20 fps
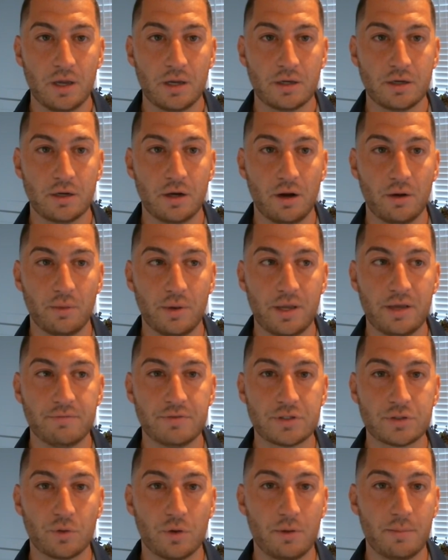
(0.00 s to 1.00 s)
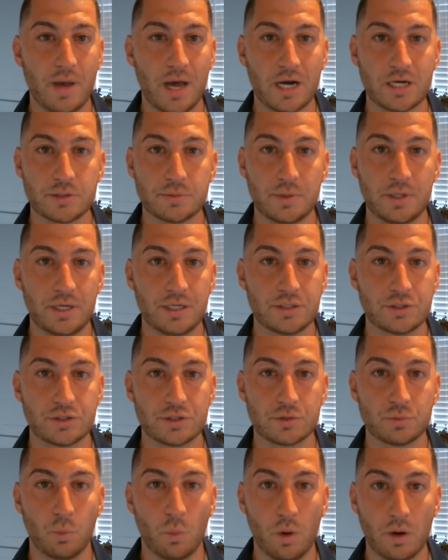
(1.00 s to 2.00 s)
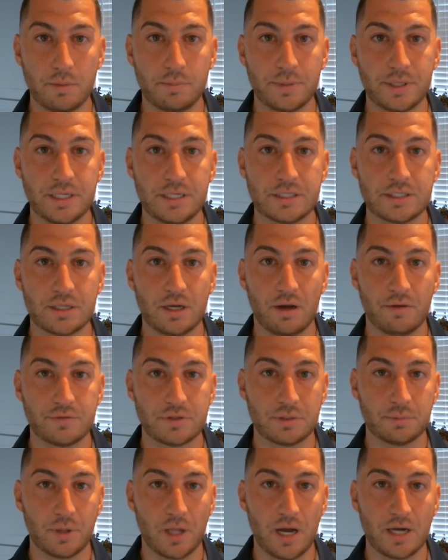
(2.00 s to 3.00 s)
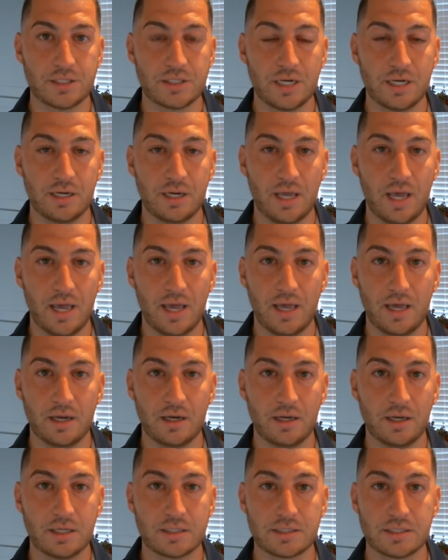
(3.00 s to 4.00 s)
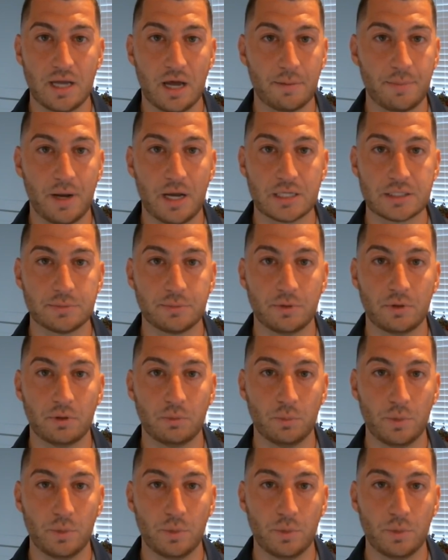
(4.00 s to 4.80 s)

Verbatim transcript: You know, inventory management is just one piece of supply chain, and it's not possible